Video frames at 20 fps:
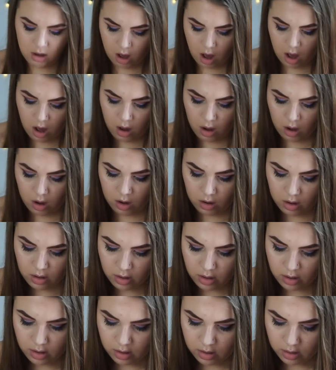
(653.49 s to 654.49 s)
Ah,
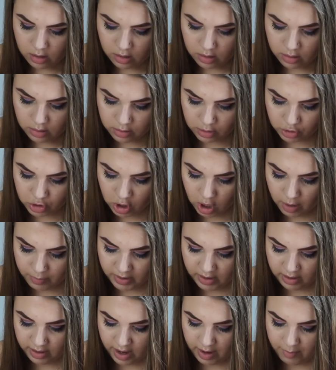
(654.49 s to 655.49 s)
oh, the charm
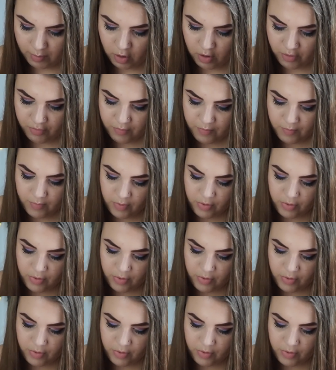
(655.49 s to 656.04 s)
nearly came off.